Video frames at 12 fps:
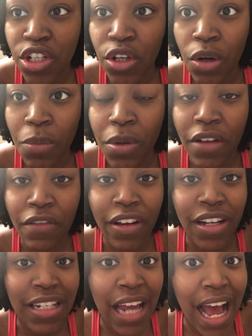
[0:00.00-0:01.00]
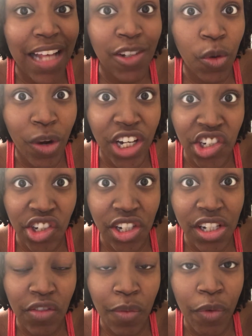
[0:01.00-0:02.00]
Don't be afraid to ask
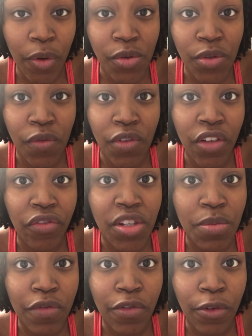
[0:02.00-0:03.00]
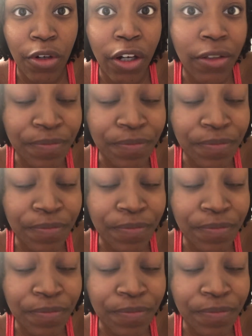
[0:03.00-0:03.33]
questions from those who've done this before,